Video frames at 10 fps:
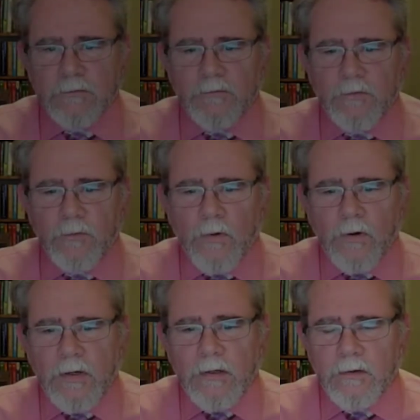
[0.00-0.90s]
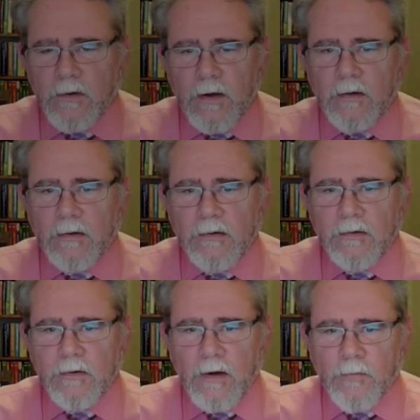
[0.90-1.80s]
If you're worrying, you're
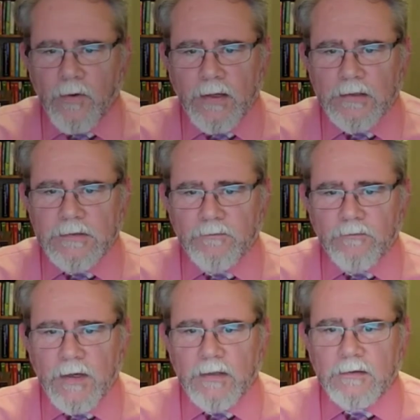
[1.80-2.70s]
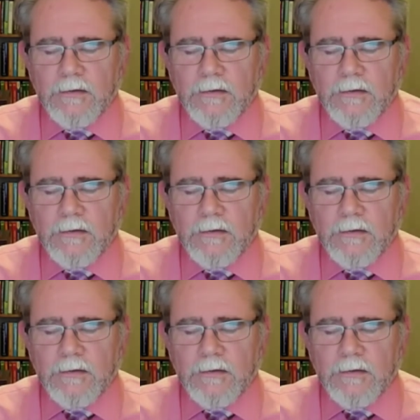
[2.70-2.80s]
not practicing faith.